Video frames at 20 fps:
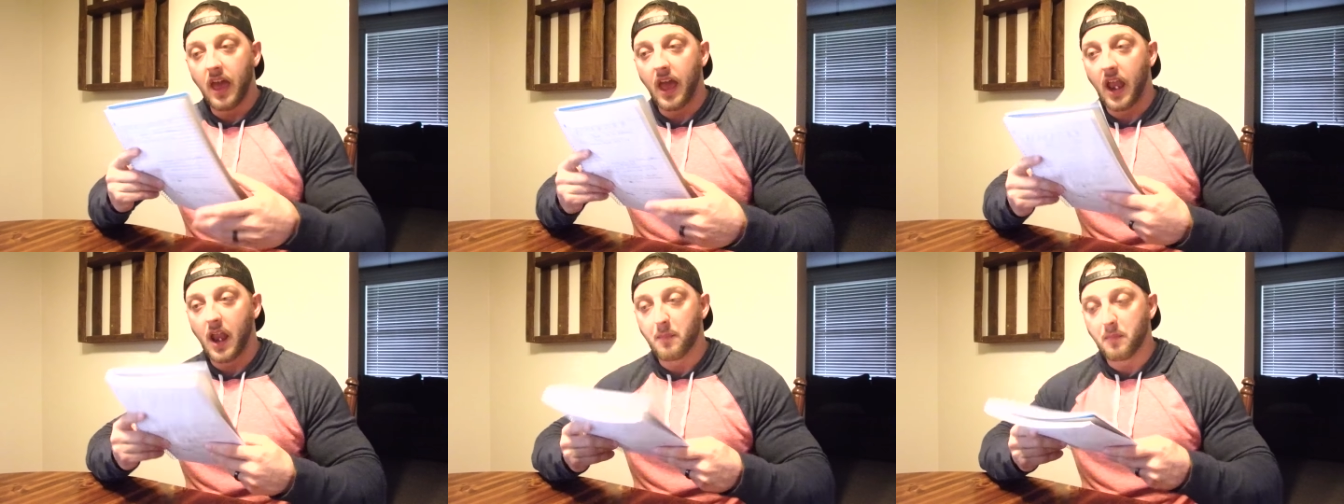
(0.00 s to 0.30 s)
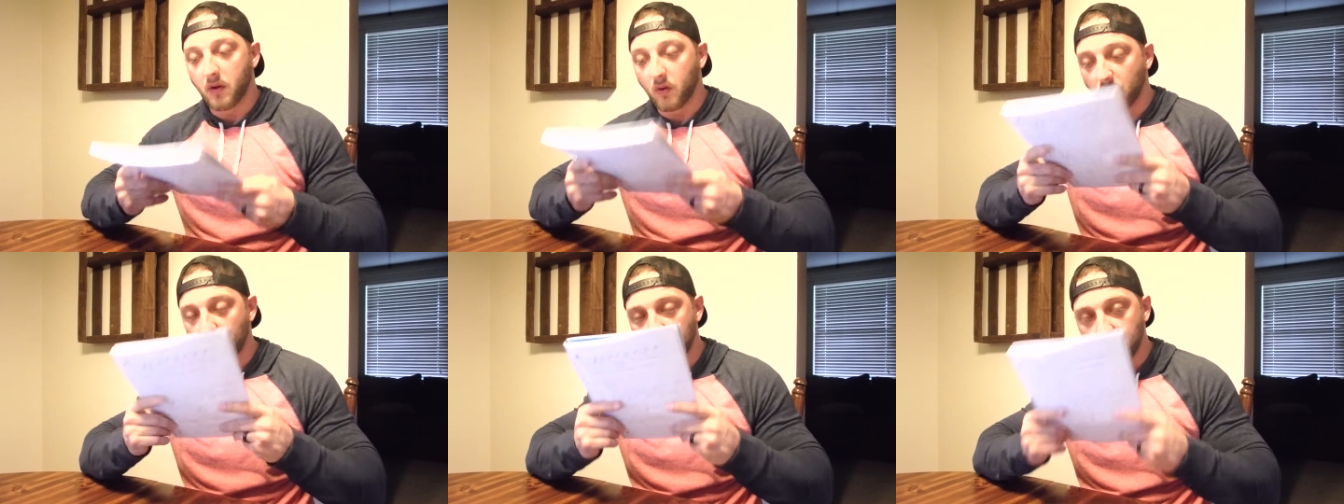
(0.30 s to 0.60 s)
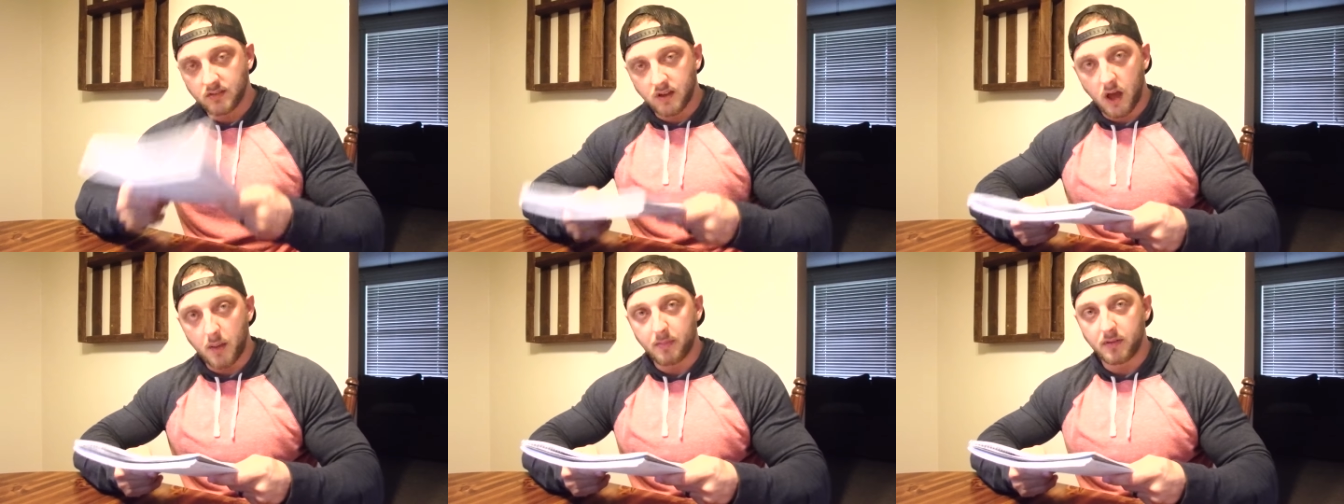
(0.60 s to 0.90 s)
and I'm not gonna
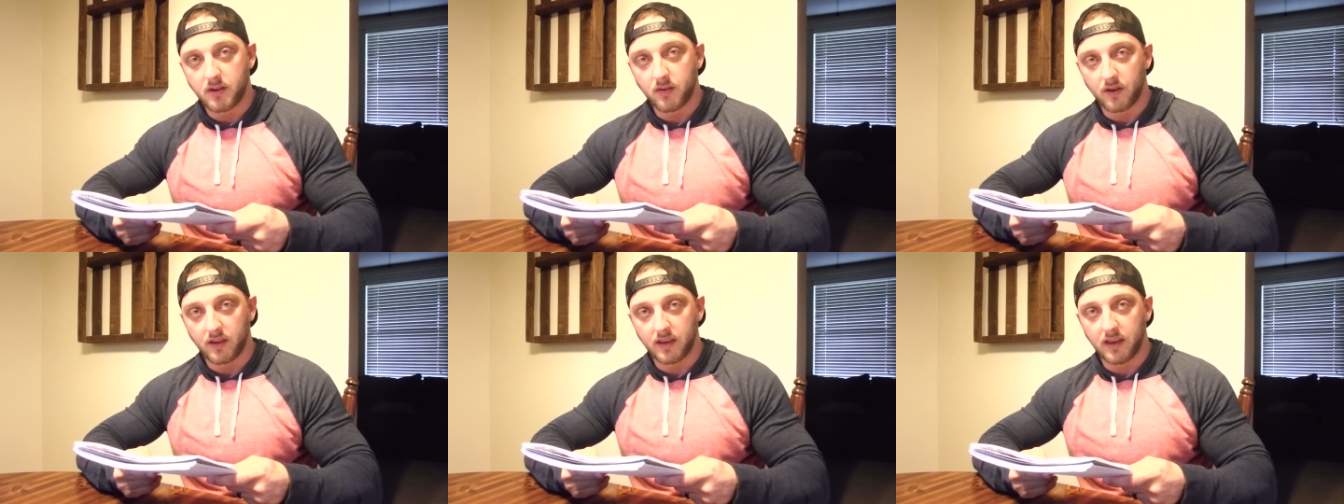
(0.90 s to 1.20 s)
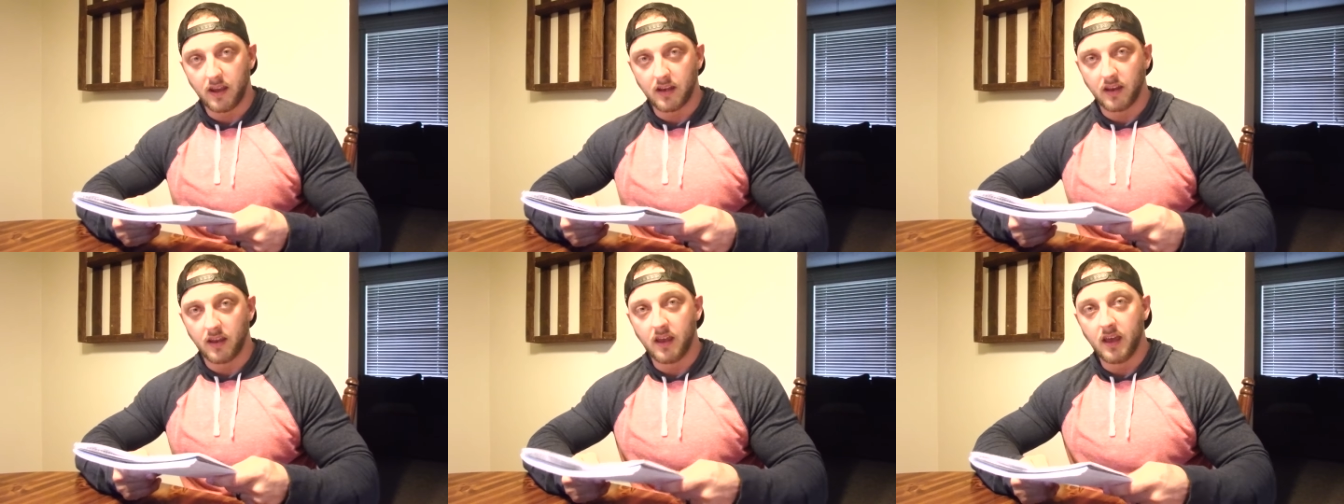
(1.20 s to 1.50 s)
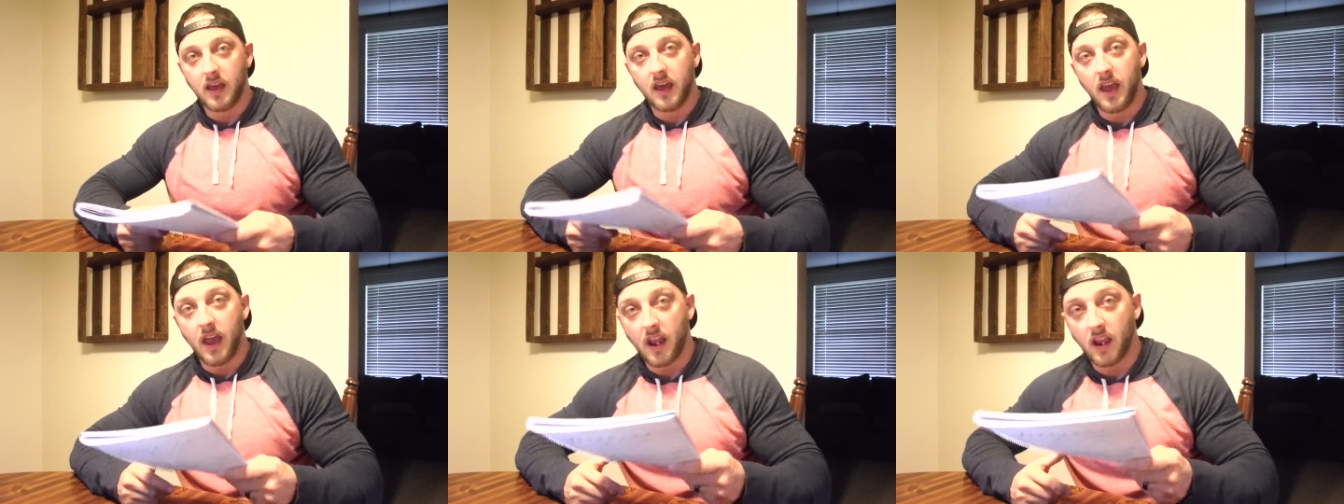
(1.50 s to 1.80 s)
stop until I get it.
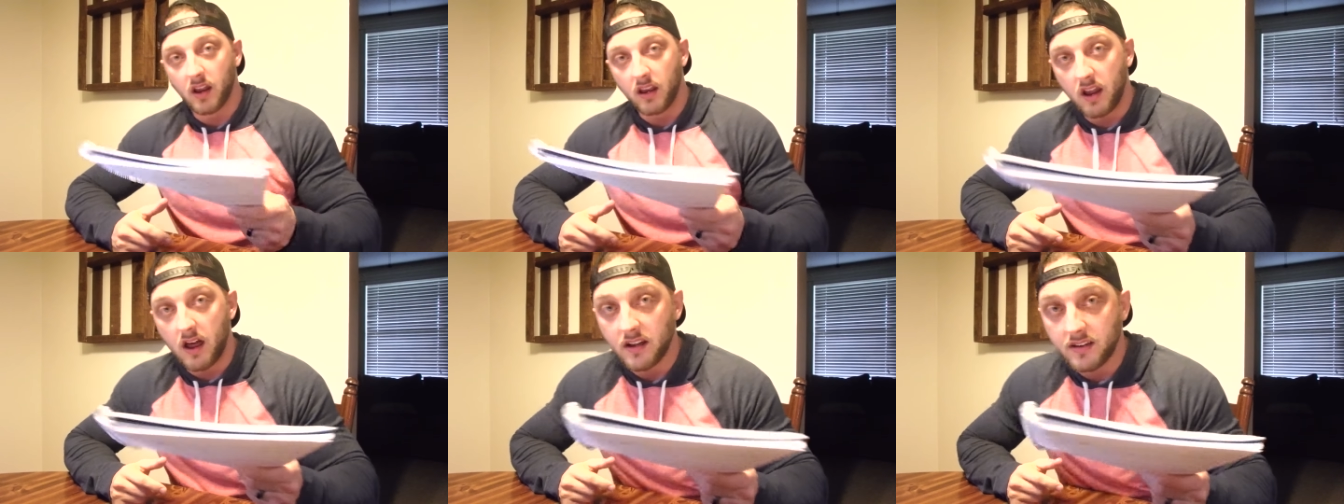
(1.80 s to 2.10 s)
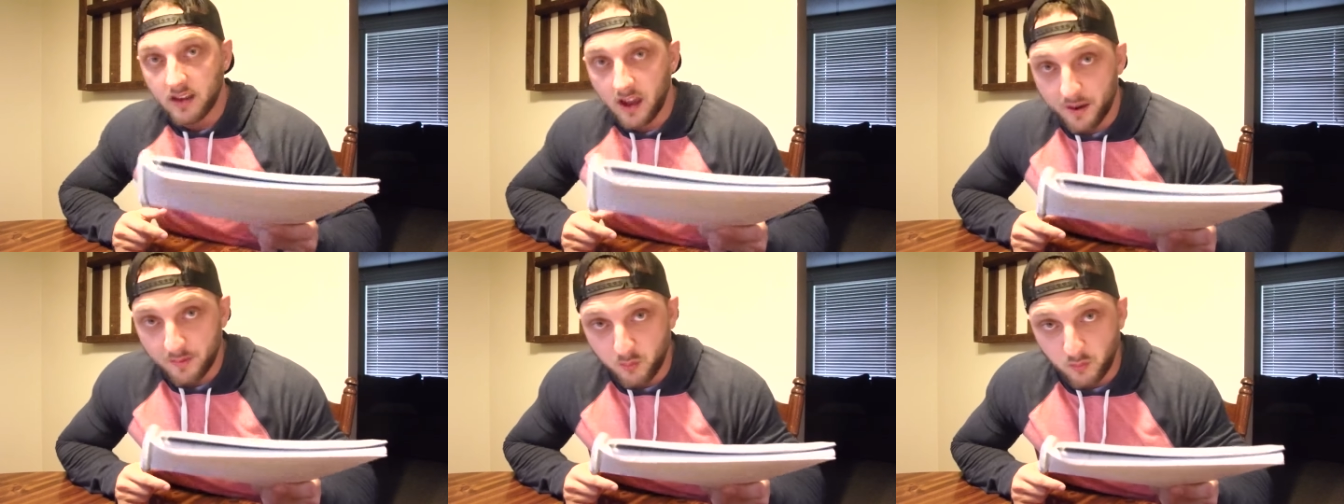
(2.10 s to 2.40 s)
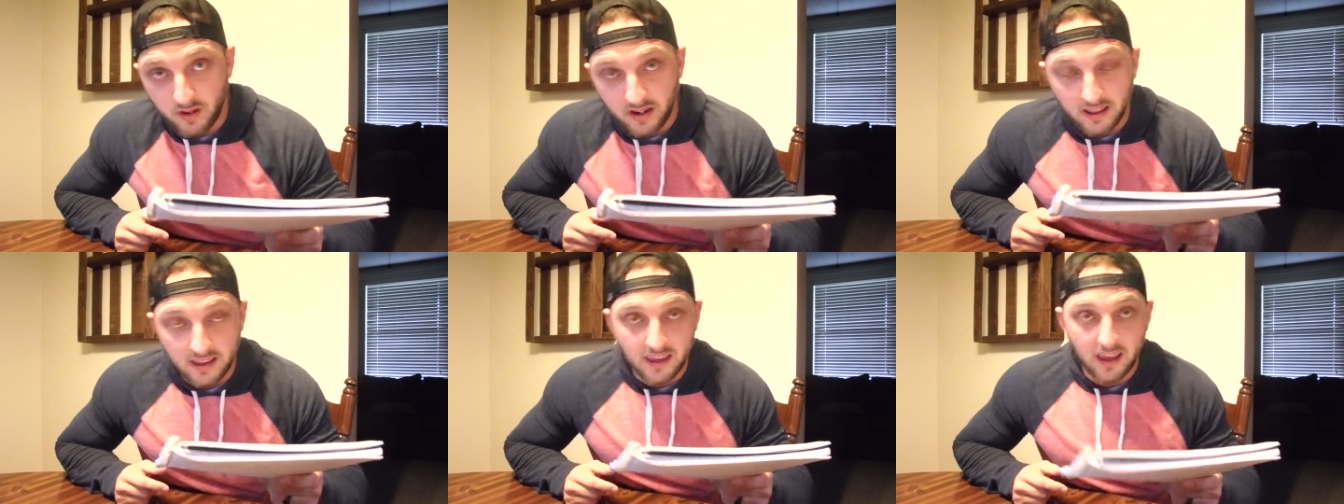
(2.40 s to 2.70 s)
And a lot of times
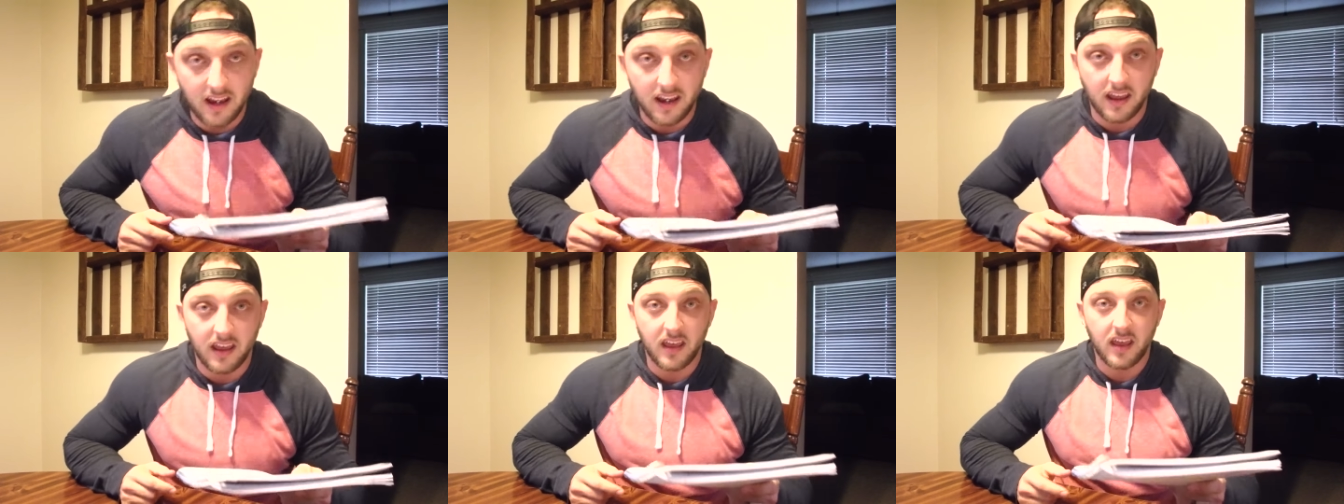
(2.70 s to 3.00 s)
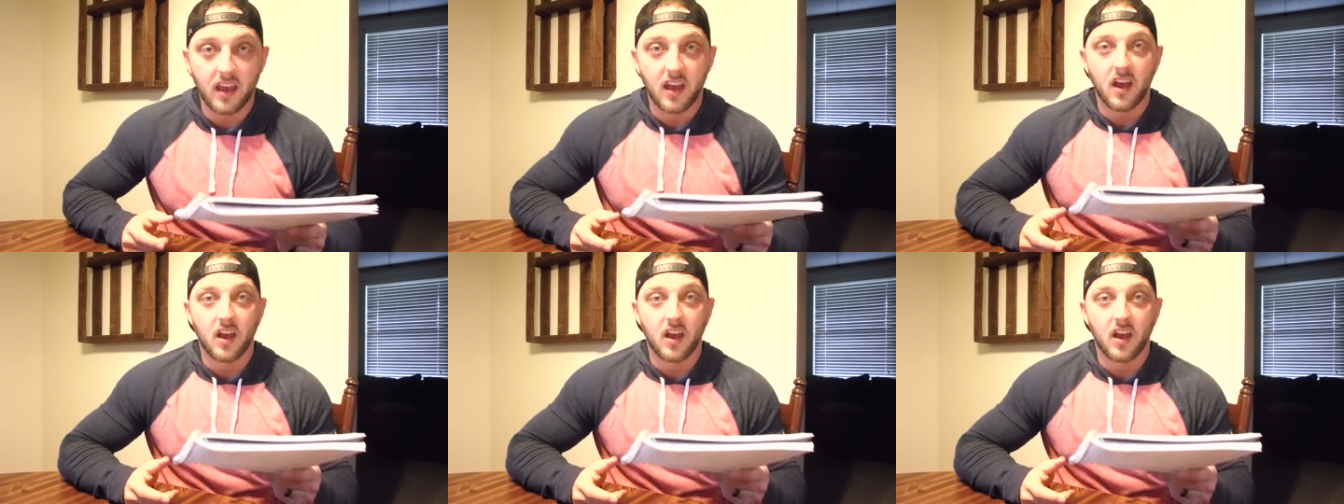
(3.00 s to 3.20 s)
when they get it,